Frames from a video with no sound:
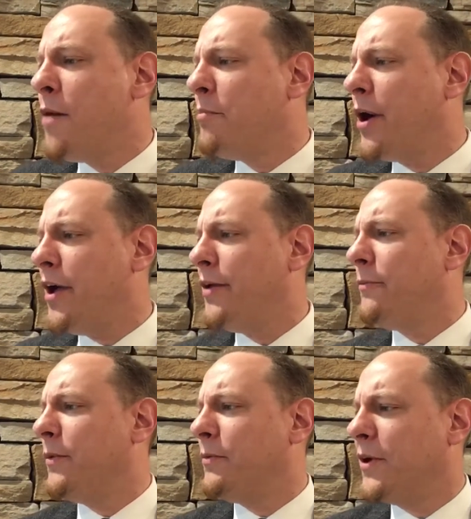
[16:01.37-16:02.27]
But
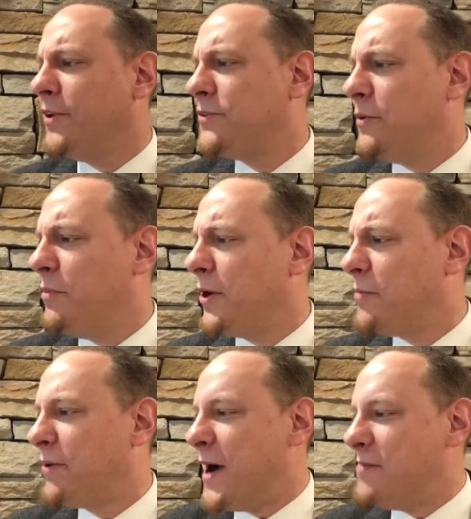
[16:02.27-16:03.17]
we run into a bigger
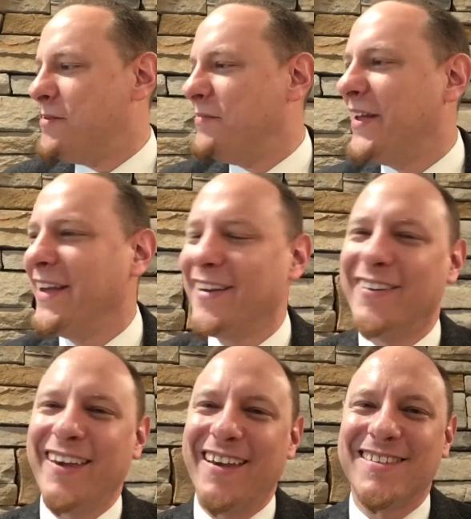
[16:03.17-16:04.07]
problem, like,
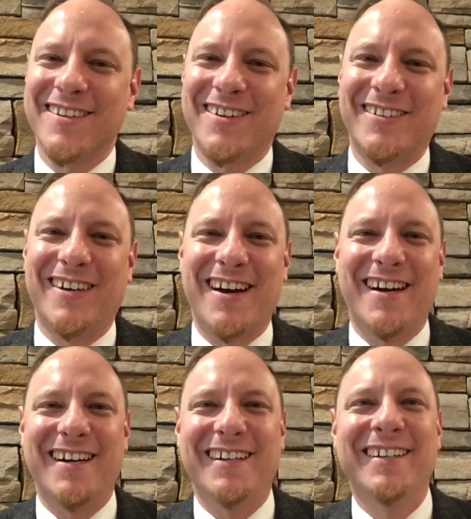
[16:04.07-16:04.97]
okay,
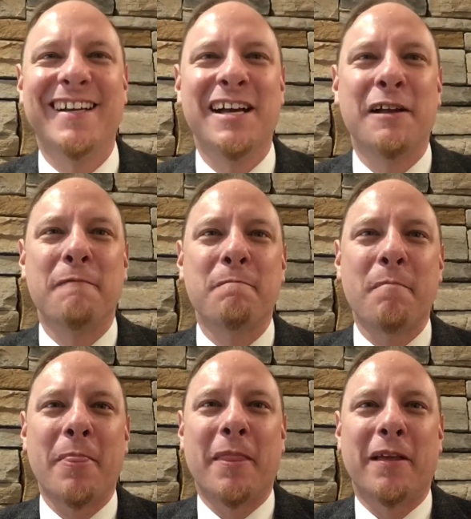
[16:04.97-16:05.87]
so
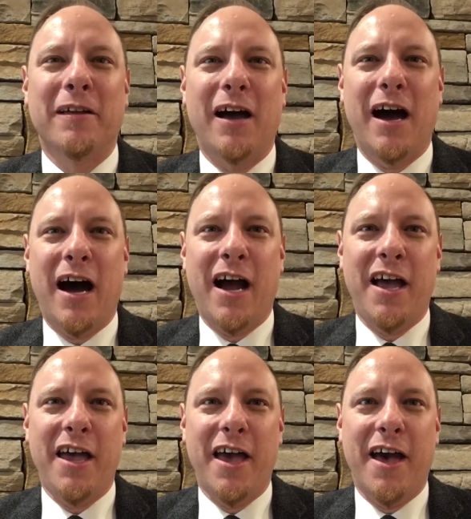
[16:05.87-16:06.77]
I
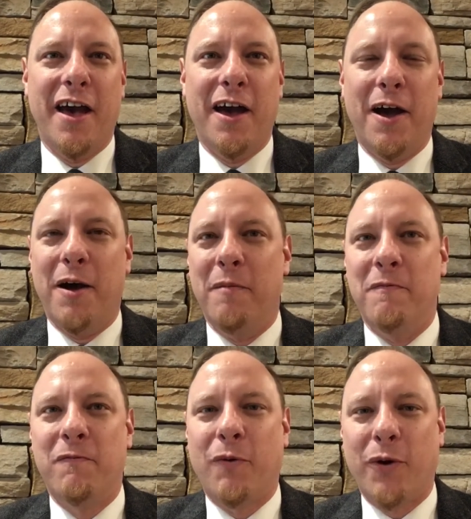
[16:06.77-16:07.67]
am
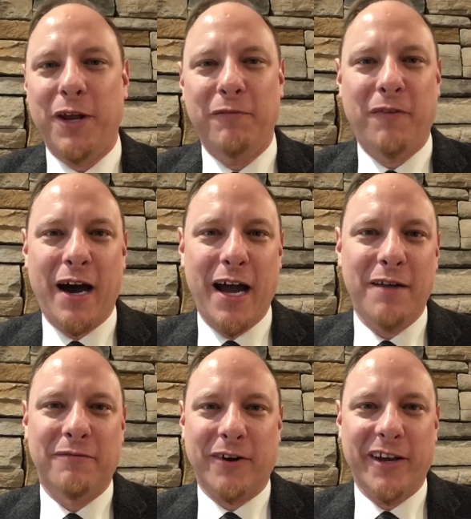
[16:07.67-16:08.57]

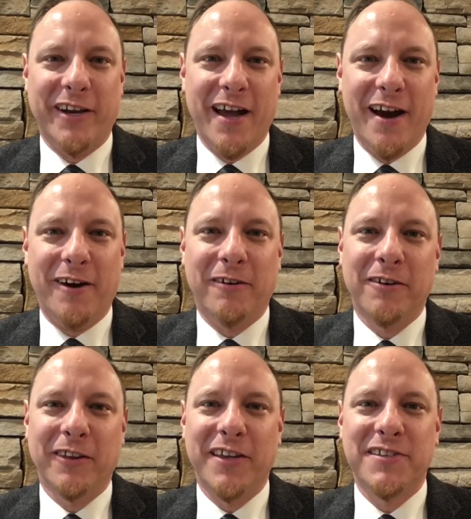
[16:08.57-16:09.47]
45 right now.
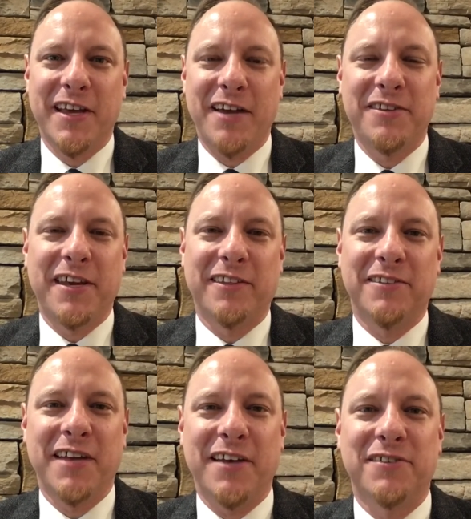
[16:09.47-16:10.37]
Let's say I take the
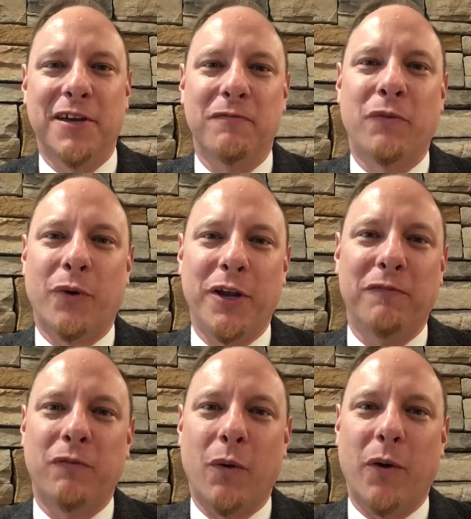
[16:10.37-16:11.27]
test at
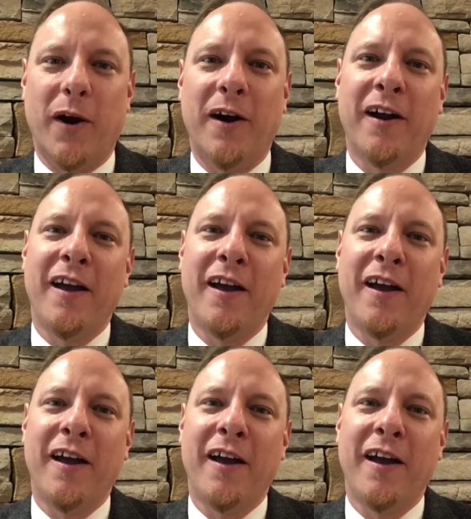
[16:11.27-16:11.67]
44.